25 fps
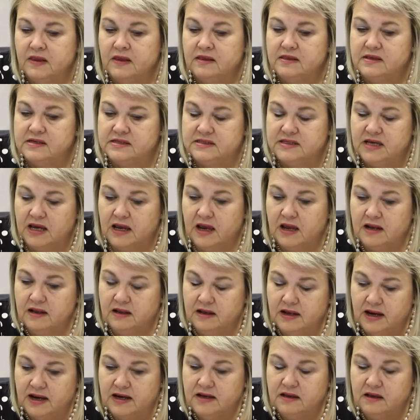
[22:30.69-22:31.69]
The second
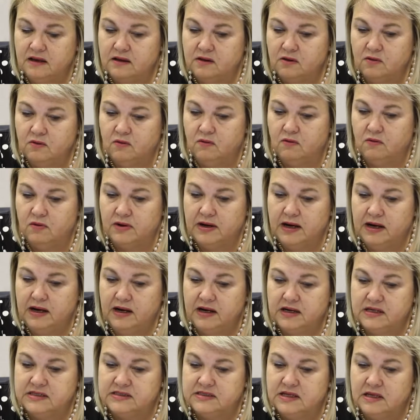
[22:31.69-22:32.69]
date in your order
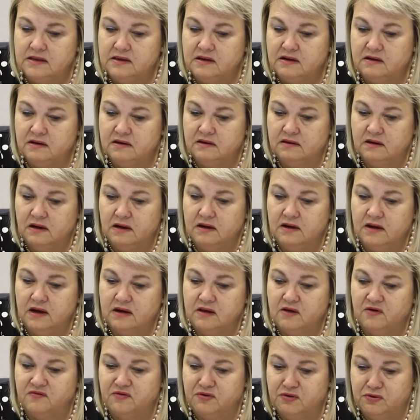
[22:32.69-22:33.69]
is then the return
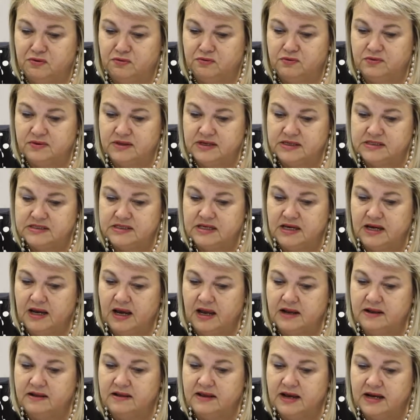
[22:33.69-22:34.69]
date of the rule nisi,
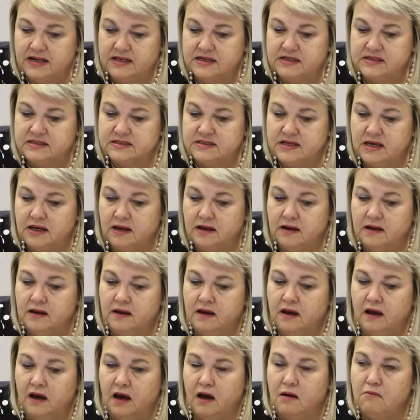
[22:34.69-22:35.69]
and that is then
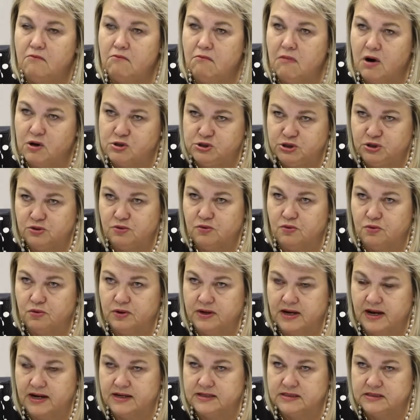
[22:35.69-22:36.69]
a motion court
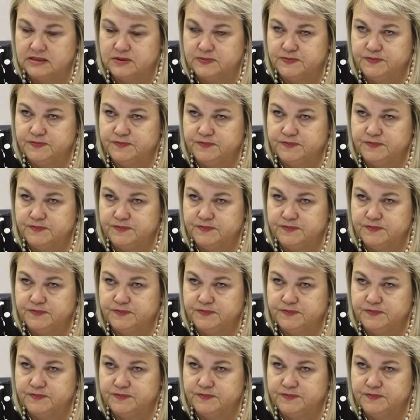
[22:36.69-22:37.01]
date.